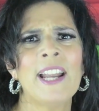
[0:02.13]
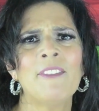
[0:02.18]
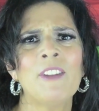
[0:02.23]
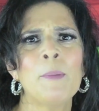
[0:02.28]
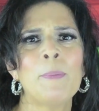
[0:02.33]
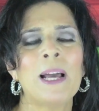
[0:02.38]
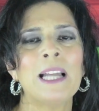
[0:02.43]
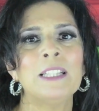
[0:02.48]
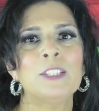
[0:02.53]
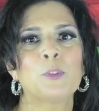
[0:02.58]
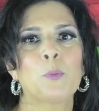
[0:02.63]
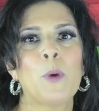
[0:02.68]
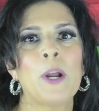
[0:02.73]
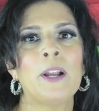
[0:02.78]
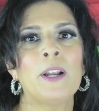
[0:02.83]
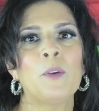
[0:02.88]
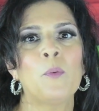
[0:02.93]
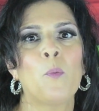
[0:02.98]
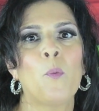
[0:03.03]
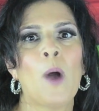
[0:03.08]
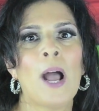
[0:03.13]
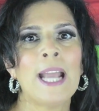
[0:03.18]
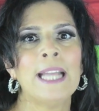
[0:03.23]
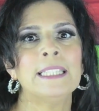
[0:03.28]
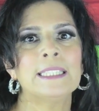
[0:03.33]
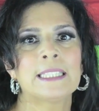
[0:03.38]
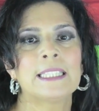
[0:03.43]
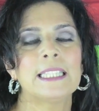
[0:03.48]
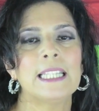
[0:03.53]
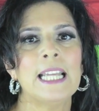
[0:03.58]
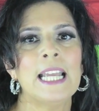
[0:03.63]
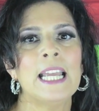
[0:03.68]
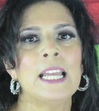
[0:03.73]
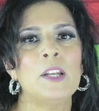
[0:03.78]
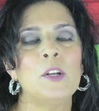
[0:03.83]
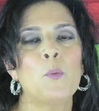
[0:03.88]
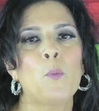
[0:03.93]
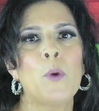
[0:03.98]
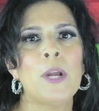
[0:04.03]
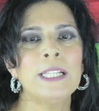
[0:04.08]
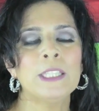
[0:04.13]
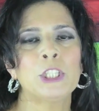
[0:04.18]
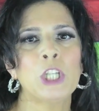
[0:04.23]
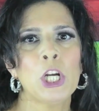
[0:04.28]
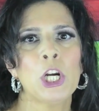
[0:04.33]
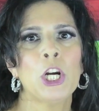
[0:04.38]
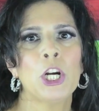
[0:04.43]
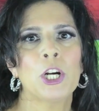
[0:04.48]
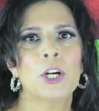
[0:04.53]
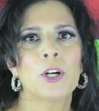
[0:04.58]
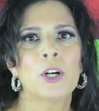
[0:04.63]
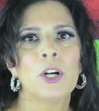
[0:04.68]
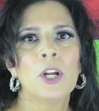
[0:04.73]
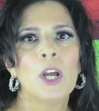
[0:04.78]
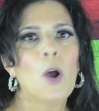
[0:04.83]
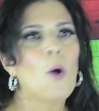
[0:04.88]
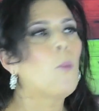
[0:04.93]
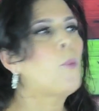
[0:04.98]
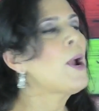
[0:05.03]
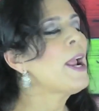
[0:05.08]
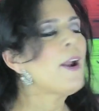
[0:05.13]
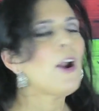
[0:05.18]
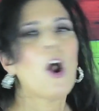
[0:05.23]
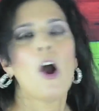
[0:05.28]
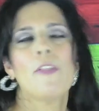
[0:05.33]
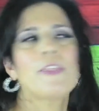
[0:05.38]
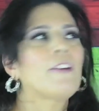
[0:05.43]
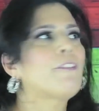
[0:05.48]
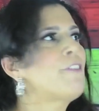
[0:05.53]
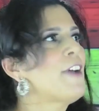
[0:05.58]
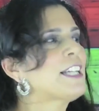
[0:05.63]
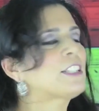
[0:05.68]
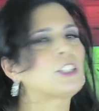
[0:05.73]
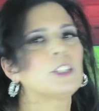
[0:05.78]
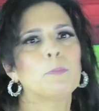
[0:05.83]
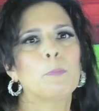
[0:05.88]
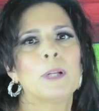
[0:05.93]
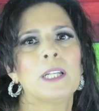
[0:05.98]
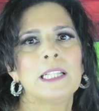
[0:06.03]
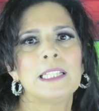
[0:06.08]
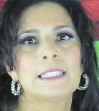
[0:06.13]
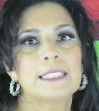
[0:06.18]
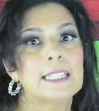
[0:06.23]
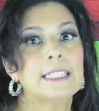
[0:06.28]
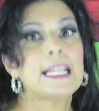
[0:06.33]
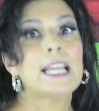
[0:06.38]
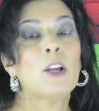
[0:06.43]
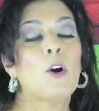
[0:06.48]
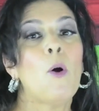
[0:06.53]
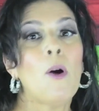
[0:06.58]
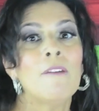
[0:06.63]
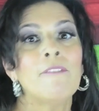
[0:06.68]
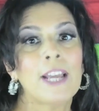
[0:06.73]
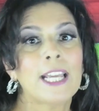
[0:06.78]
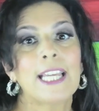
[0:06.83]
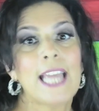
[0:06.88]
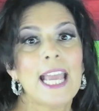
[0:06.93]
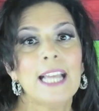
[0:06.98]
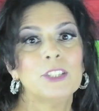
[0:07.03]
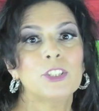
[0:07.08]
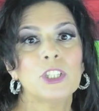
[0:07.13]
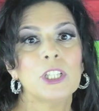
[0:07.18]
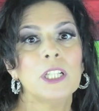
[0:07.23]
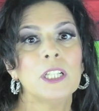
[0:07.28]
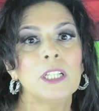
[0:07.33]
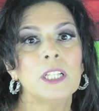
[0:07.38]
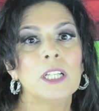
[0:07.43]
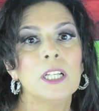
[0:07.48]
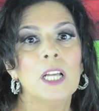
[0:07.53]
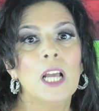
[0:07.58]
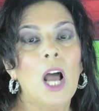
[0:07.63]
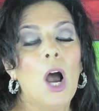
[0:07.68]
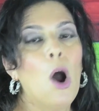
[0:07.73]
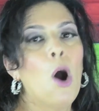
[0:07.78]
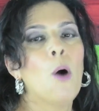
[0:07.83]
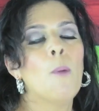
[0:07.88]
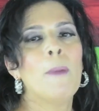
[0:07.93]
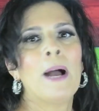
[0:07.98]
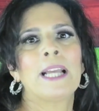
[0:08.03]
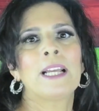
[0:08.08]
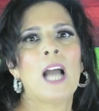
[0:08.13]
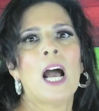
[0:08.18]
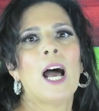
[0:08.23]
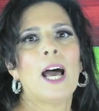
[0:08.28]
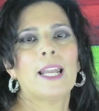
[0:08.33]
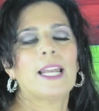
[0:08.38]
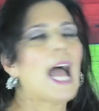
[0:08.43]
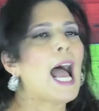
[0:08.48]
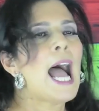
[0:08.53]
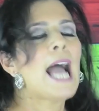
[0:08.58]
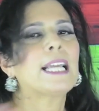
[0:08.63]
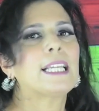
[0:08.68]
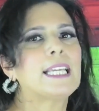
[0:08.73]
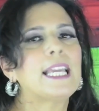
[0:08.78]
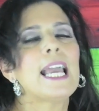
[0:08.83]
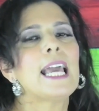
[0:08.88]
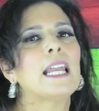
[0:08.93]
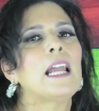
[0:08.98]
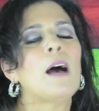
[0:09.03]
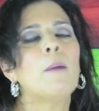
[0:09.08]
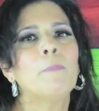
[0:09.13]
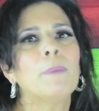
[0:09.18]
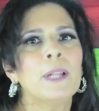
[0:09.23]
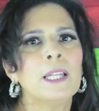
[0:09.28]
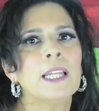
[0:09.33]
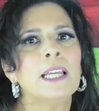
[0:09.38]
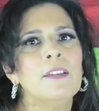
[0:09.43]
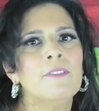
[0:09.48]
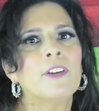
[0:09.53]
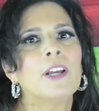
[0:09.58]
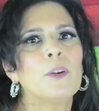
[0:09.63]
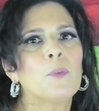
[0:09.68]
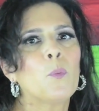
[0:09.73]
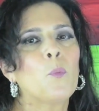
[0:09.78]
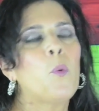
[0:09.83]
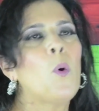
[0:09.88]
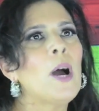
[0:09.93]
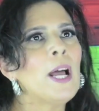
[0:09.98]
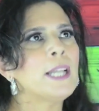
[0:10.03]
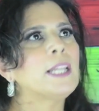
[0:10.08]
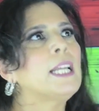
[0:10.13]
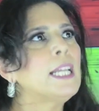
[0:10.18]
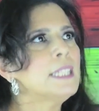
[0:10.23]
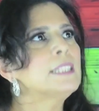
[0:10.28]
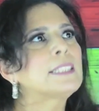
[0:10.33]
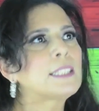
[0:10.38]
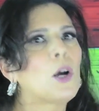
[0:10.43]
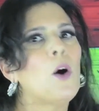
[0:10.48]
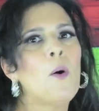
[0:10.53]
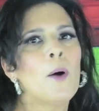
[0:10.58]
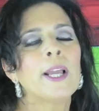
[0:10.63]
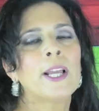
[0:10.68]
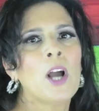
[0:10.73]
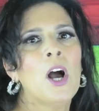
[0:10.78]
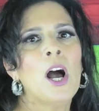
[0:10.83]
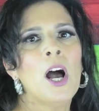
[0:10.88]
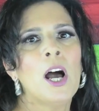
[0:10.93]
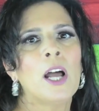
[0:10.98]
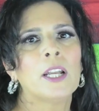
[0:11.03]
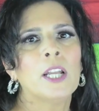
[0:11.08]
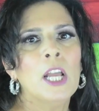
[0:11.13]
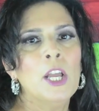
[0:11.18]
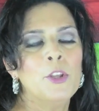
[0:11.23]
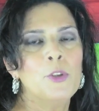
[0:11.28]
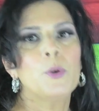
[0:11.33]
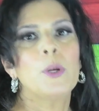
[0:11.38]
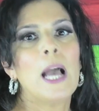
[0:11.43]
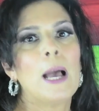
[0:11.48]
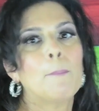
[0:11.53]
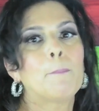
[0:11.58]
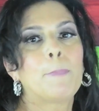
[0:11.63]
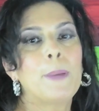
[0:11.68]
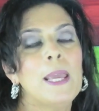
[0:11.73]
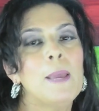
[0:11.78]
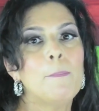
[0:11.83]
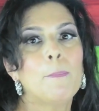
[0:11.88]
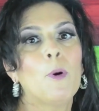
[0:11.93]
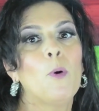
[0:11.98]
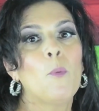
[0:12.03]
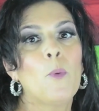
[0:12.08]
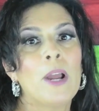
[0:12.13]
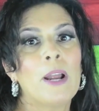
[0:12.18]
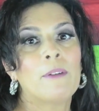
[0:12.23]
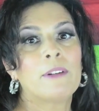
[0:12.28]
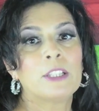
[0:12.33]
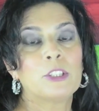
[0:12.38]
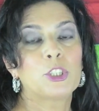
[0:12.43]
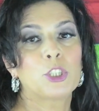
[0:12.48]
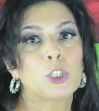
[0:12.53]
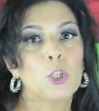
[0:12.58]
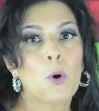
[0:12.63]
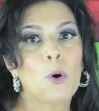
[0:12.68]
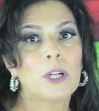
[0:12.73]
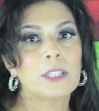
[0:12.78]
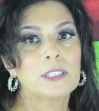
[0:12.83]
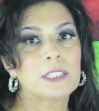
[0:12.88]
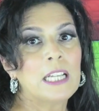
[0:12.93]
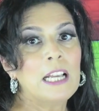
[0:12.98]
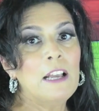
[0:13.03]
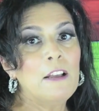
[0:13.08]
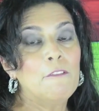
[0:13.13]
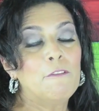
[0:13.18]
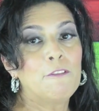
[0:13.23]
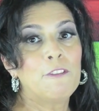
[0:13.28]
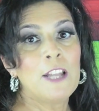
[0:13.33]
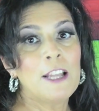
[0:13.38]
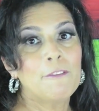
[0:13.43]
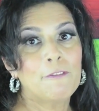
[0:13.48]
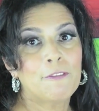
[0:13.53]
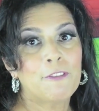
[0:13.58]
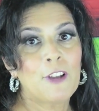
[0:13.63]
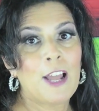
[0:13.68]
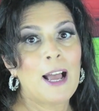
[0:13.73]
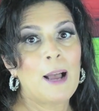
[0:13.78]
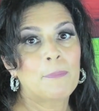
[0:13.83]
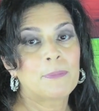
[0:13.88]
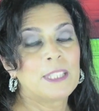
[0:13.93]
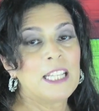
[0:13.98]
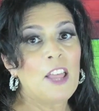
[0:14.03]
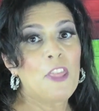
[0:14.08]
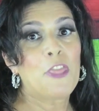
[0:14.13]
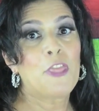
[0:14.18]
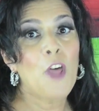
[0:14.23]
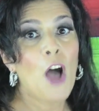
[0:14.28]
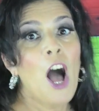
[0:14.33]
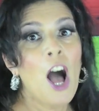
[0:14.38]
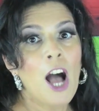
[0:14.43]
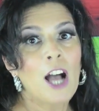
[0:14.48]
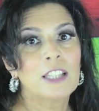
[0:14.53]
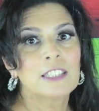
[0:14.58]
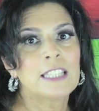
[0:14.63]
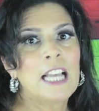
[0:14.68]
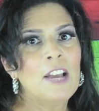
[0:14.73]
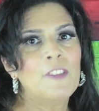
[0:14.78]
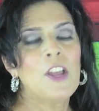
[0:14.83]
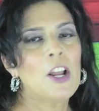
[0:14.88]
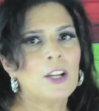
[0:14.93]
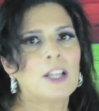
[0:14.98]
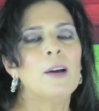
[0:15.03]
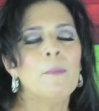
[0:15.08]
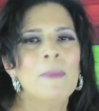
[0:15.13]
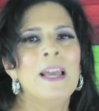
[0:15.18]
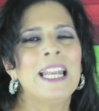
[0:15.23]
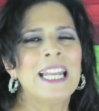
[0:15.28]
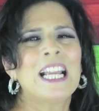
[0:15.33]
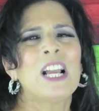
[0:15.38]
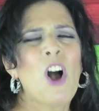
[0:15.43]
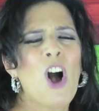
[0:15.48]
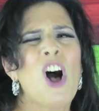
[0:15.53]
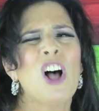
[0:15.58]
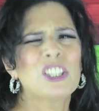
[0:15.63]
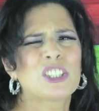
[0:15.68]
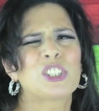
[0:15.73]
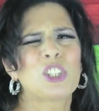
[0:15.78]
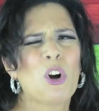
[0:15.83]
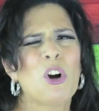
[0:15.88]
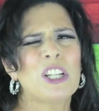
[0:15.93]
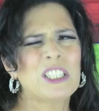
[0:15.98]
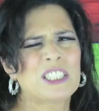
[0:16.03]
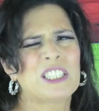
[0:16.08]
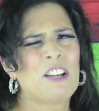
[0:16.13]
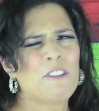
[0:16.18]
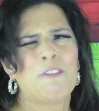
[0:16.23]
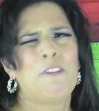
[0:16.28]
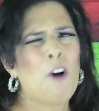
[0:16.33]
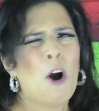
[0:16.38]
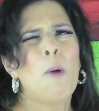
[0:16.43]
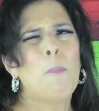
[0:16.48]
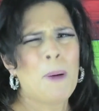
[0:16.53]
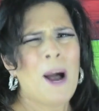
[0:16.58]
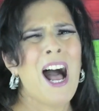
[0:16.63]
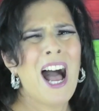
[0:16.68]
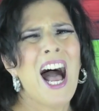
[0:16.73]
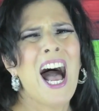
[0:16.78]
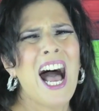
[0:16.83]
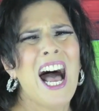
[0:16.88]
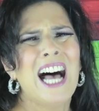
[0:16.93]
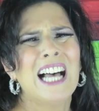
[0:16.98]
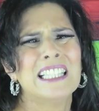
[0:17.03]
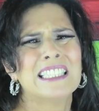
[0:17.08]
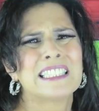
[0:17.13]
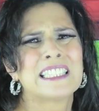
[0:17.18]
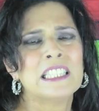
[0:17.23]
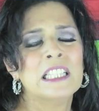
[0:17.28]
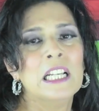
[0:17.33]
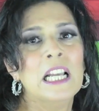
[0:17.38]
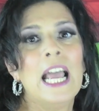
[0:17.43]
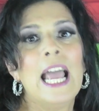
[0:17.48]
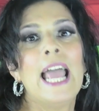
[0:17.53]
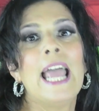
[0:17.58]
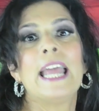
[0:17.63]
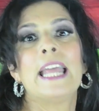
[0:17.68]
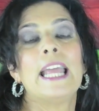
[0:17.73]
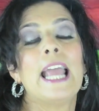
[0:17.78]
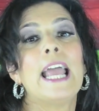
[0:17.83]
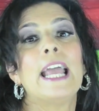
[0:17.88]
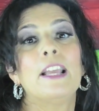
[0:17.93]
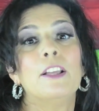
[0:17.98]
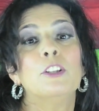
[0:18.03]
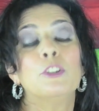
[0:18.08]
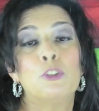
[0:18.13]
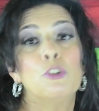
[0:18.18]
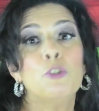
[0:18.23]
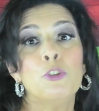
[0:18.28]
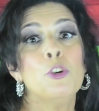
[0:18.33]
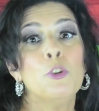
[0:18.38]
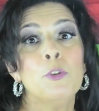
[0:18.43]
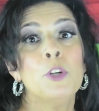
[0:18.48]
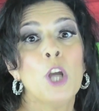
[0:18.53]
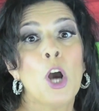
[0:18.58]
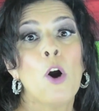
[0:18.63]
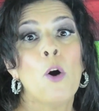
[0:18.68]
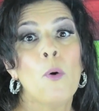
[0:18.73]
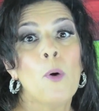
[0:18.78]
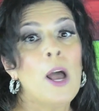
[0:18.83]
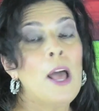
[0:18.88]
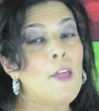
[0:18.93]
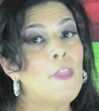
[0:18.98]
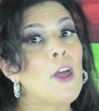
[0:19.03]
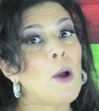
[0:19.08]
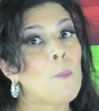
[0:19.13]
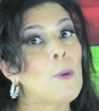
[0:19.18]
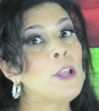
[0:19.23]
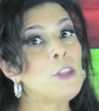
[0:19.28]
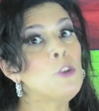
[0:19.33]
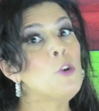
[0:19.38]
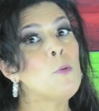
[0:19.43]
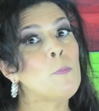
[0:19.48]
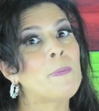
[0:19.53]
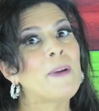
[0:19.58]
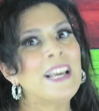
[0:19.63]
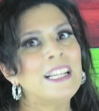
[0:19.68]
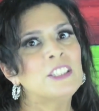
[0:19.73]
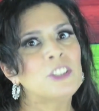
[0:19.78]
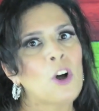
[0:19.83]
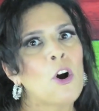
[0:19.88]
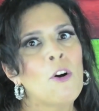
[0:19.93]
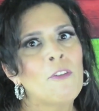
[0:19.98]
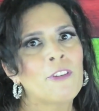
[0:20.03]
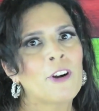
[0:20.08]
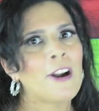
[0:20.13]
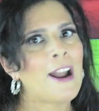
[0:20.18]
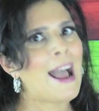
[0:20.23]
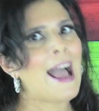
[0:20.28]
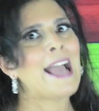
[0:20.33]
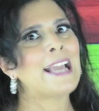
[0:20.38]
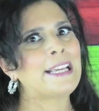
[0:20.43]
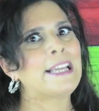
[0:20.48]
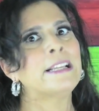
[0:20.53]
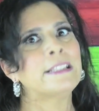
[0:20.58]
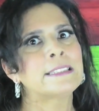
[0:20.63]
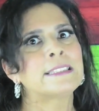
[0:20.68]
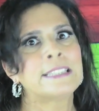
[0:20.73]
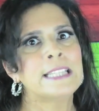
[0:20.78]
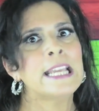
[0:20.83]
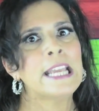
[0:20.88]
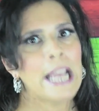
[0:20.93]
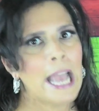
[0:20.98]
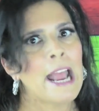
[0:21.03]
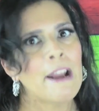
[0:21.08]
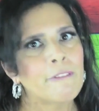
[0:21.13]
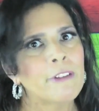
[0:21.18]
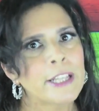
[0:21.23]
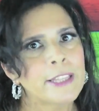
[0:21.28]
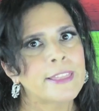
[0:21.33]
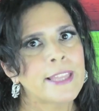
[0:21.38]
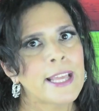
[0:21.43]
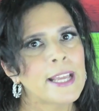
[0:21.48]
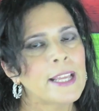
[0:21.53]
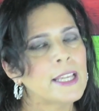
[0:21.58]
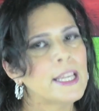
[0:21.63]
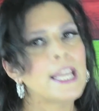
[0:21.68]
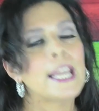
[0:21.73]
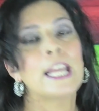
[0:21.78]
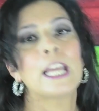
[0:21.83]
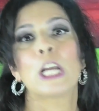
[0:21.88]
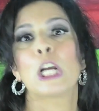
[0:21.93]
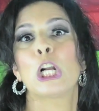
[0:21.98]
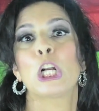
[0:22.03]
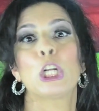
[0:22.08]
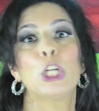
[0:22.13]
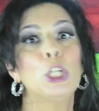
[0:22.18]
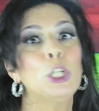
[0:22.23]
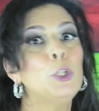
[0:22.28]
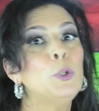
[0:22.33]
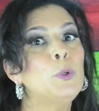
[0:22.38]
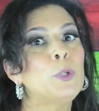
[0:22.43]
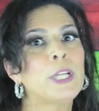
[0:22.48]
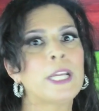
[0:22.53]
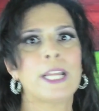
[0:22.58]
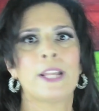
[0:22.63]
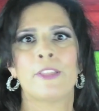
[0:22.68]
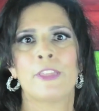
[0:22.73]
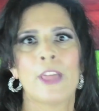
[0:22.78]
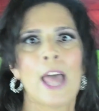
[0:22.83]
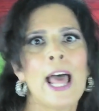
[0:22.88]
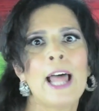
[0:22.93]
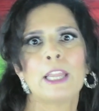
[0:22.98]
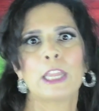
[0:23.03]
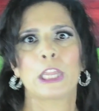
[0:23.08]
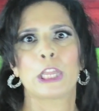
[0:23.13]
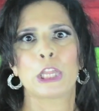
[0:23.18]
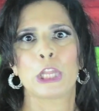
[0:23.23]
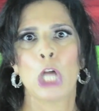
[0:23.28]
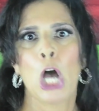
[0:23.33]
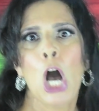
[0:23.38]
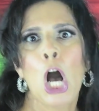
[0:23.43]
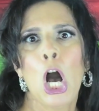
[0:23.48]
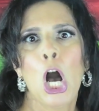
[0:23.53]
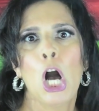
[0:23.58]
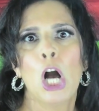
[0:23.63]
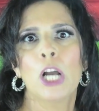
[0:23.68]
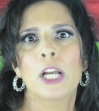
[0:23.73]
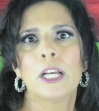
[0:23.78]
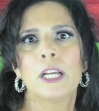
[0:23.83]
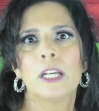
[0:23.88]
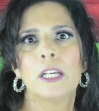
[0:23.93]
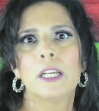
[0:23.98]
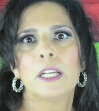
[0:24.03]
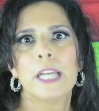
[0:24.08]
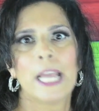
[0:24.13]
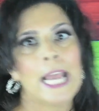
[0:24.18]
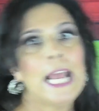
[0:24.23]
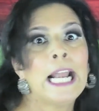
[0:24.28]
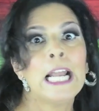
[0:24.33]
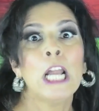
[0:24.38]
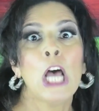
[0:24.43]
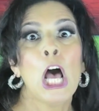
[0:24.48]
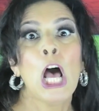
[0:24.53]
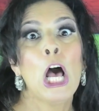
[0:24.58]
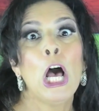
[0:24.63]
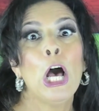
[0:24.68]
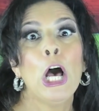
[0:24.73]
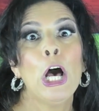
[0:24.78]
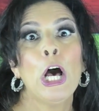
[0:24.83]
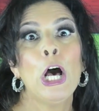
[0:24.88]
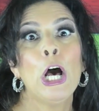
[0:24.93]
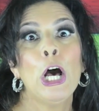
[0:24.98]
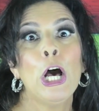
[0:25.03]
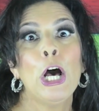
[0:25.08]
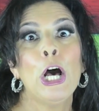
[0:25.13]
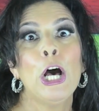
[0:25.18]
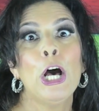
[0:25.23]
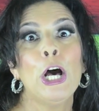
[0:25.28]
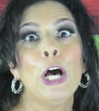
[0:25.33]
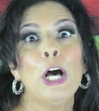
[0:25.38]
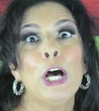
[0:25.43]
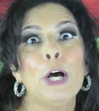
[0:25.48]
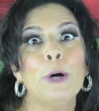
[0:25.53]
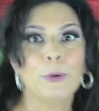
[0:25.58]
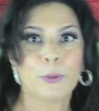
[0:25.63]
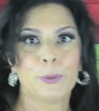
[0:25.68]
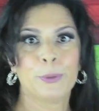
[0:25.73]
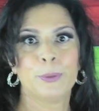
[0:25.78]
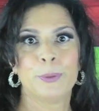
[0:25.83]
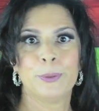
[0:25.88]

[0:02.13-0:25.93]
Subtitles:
Everybody's wearing white in winter. Where are the fashion police? Did they go on vacation? Oh my God, I cannot believe it. What is going on? You got people wearing shorts, flip-flops, thongs. They're committing all sorts of faux pas. Hey, do you know that when you bend over, I can see everything, including that thong? Hello!